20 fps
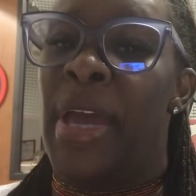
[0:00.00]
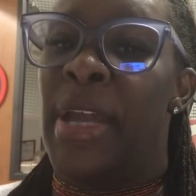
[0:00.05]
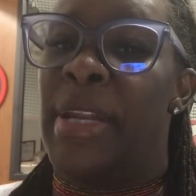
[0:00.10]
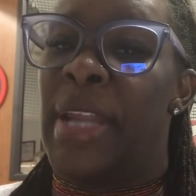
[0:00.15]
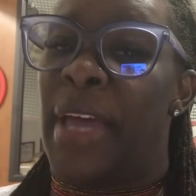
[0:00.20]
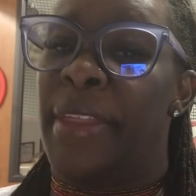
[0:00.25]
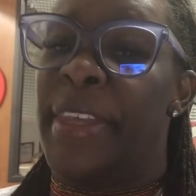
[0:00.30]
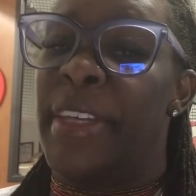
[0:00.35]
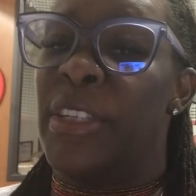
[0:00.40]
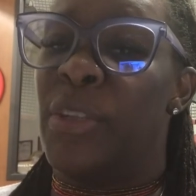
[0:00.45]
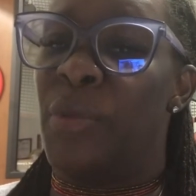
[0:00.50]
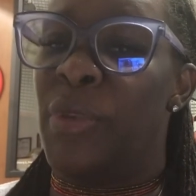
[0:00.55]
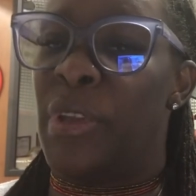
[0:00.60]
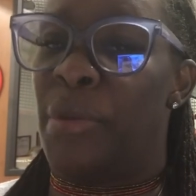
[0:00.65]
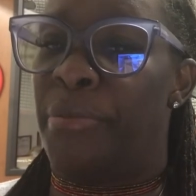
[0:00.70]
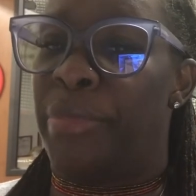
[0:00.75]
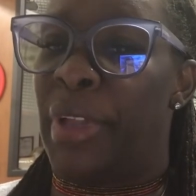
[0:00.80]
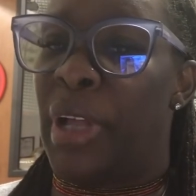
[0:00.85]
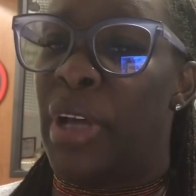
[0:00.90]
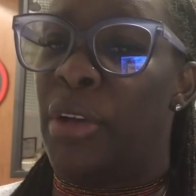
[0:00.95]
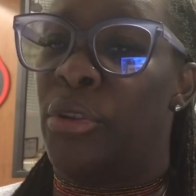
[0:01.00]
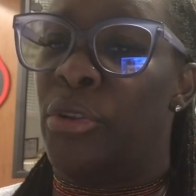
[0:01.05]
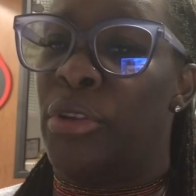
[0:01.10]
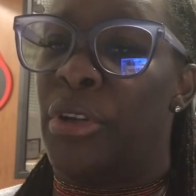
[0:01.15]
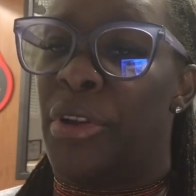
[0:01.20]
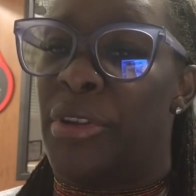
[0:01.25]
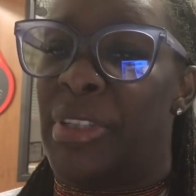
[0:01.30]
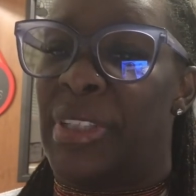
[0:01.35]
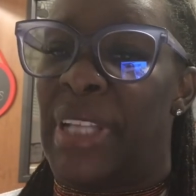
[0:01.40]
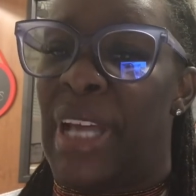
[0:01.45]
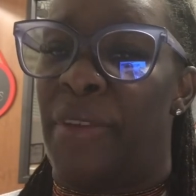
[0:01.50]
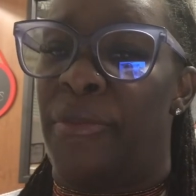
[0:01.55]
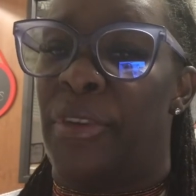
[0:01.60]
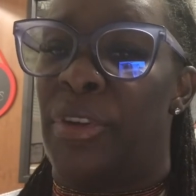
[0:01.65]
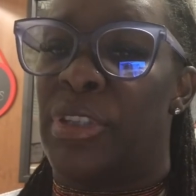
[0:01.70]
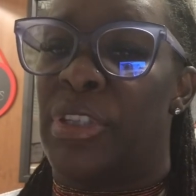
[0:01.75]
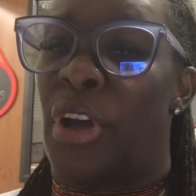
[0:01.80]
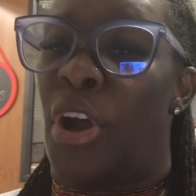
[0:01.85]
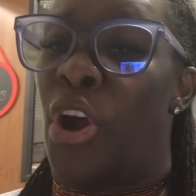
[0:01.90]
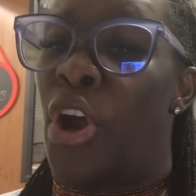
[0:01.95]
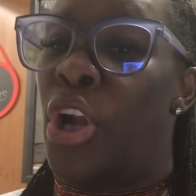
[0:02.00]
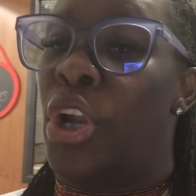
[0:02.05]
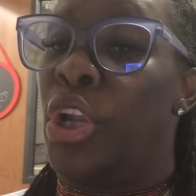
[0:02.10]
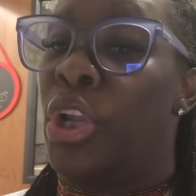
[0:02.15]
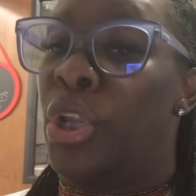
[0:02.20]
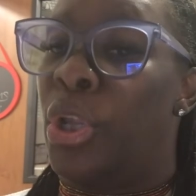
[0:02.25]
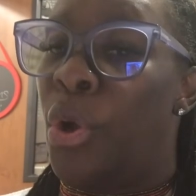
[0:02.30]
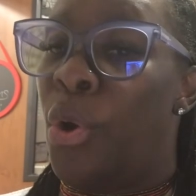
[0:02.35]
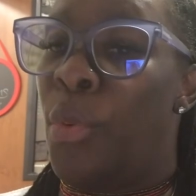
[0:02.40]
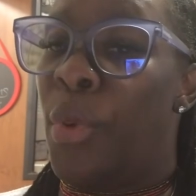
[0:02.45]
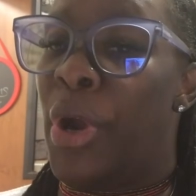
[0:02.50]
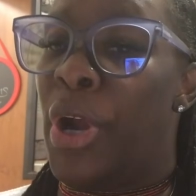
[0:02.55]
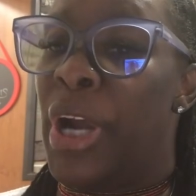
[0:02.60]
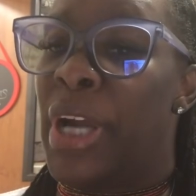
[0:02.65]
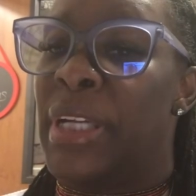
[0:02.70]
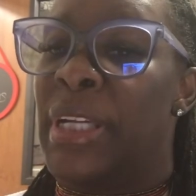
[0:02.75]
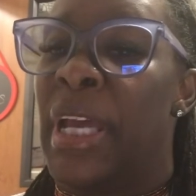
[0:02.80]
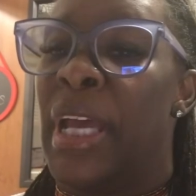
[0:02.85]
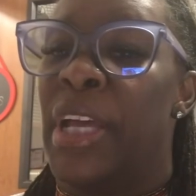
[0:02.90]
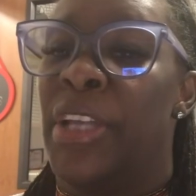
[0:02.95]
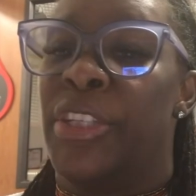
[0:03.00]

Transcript: Now, this is when the blood glucose levels are lowered